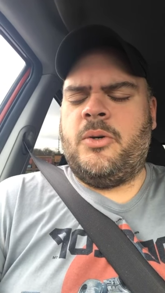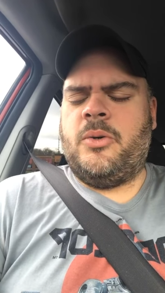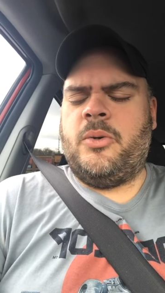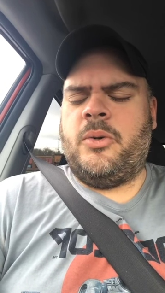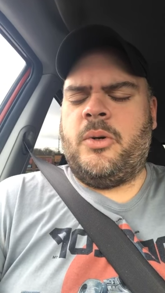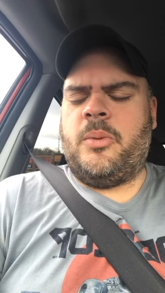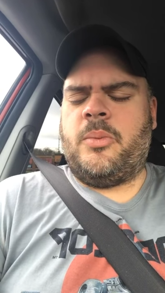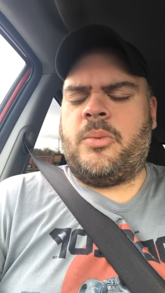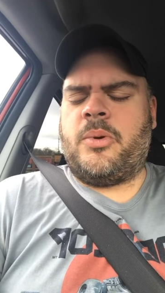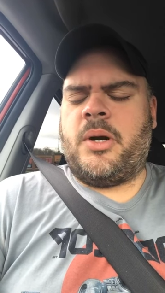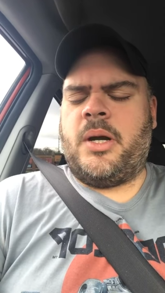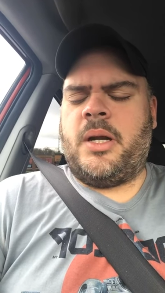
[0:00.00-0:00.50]

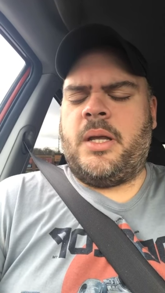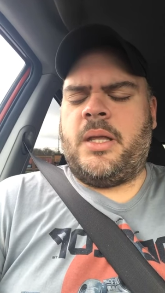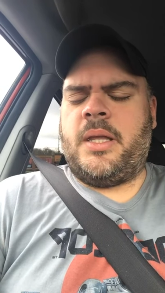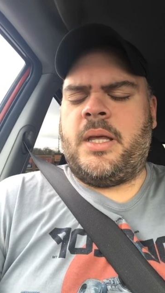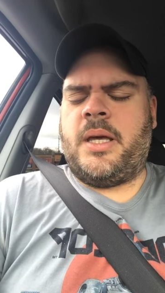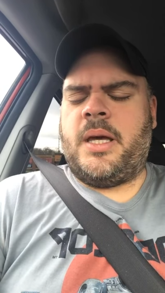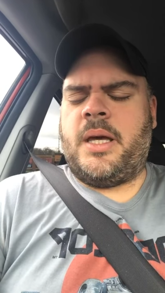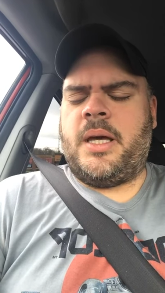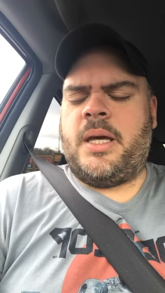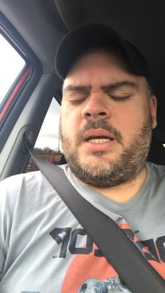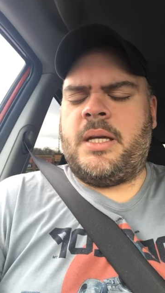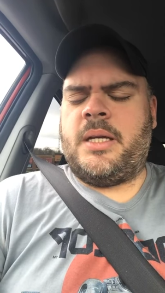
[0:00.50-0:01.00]
We pray
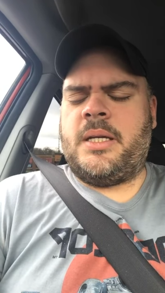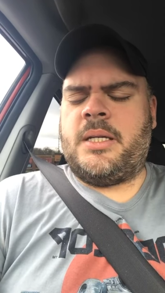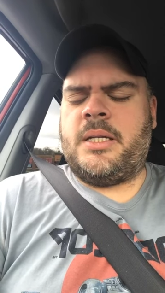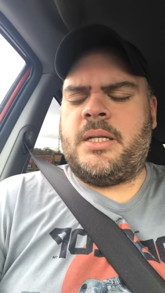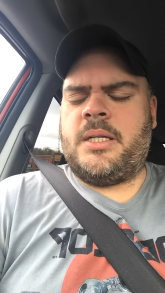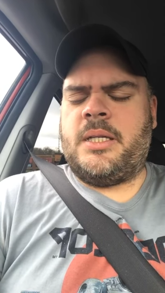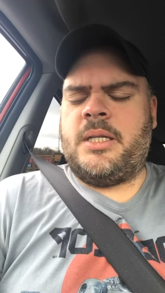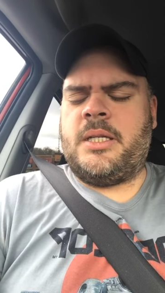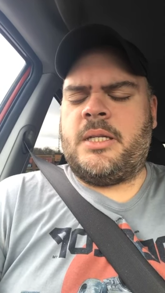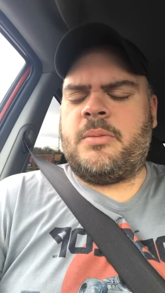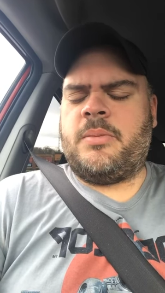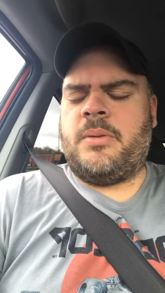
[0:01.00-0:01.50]
that
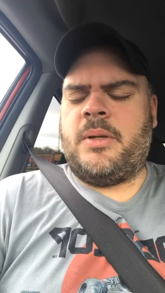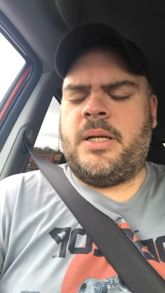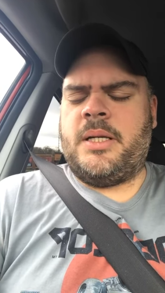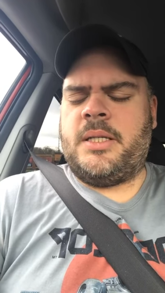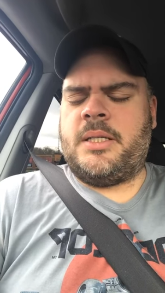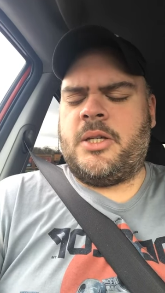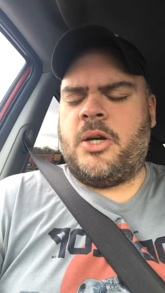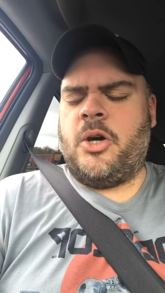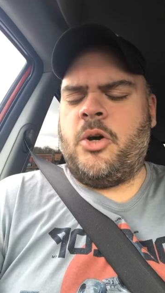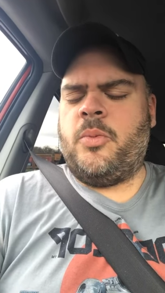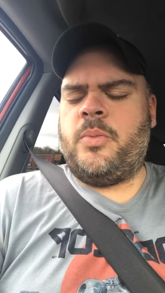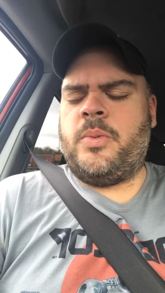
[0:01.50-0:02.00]
this place
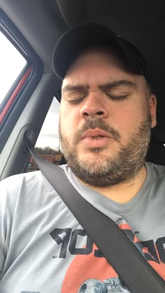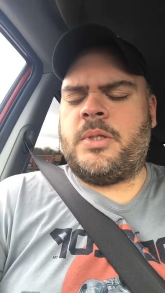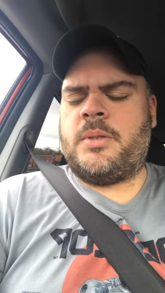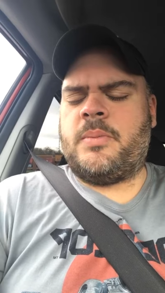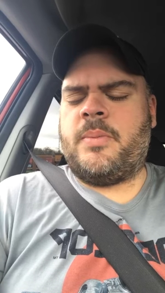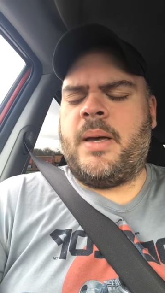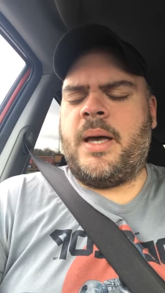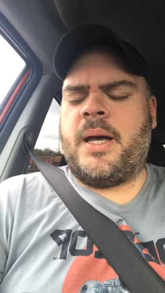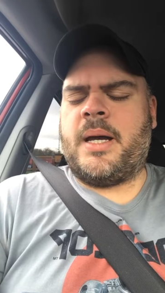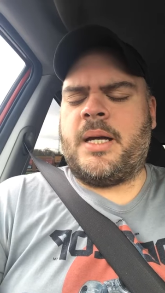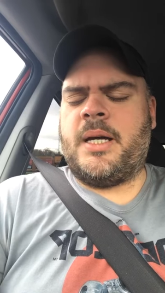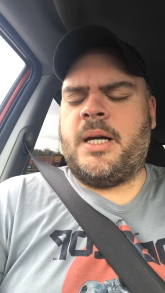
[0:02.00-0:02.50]
opens
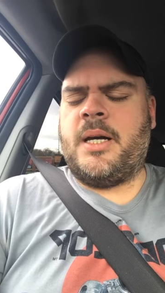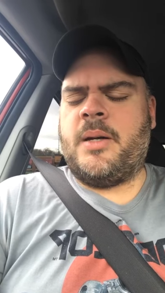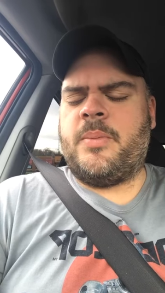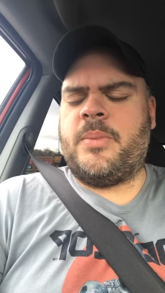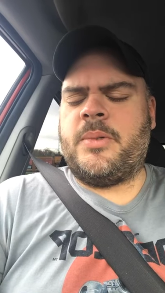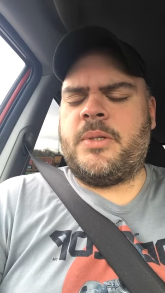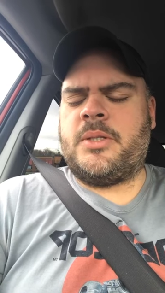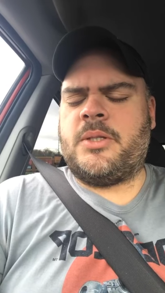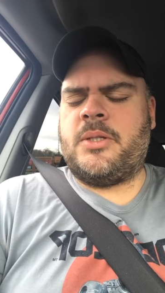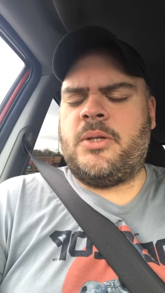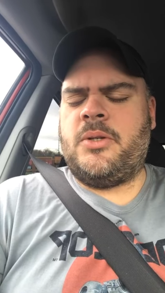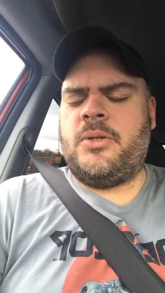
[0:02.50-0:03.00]
back up as
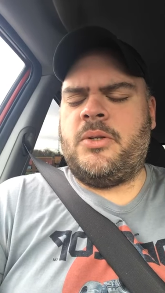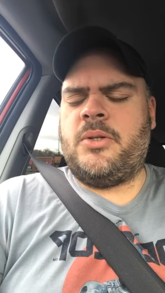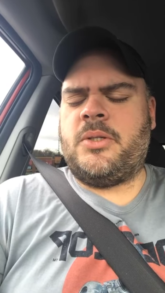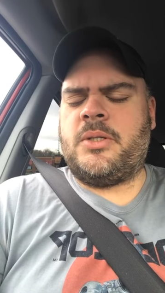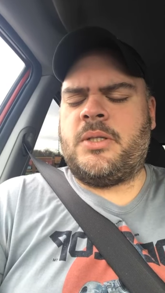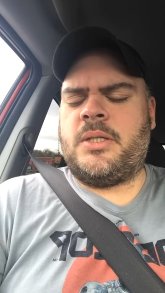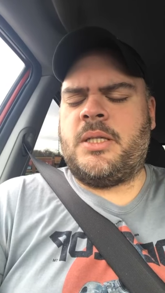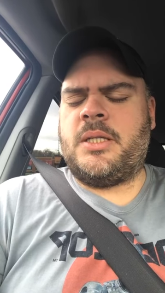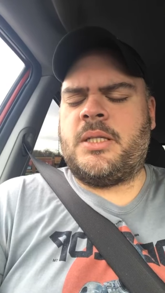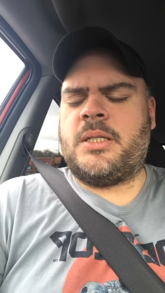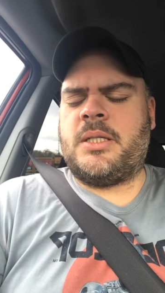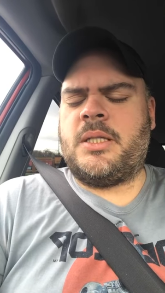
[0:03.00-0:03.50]
soon as
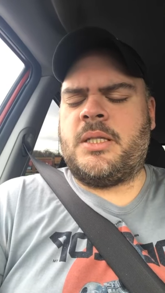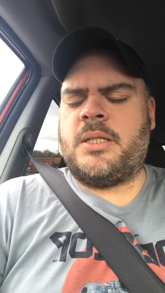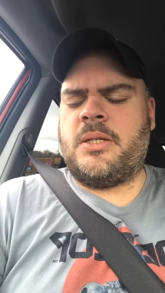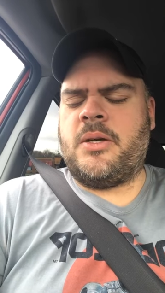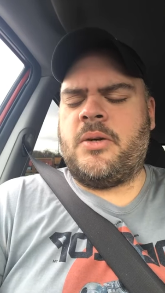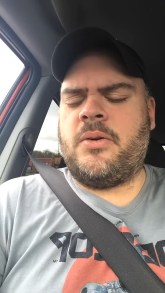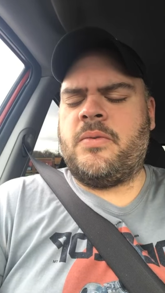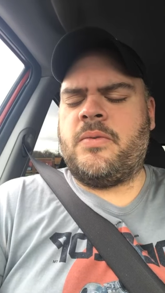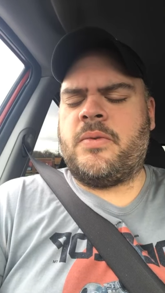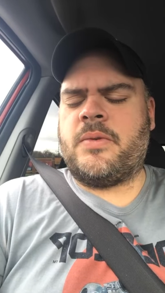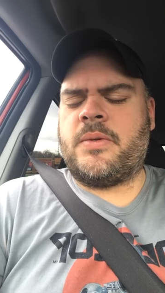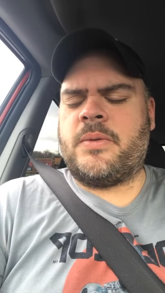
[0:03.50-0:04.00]
this is
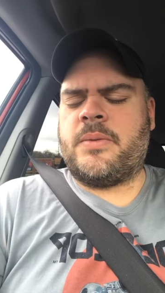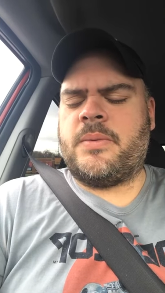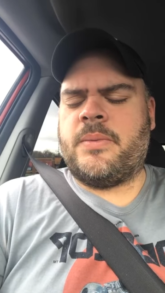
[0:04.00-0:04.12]
over.